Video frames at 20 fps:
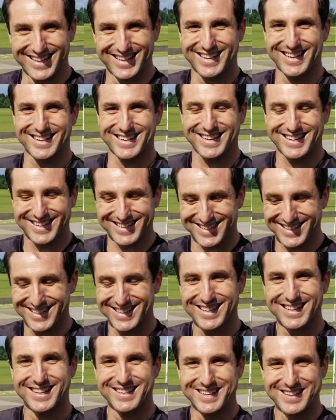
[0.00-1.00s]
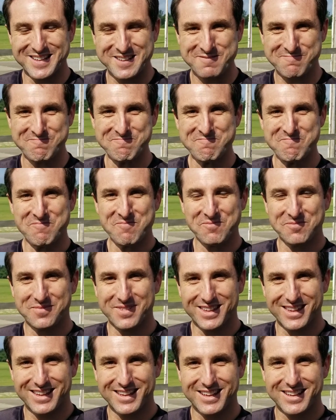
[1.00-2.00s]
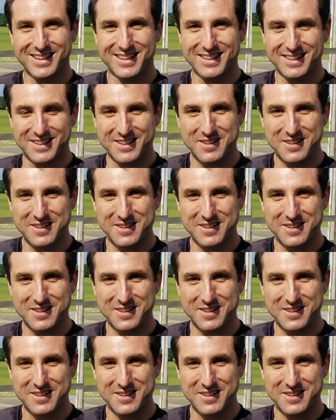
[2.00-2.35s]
So he was in a pretty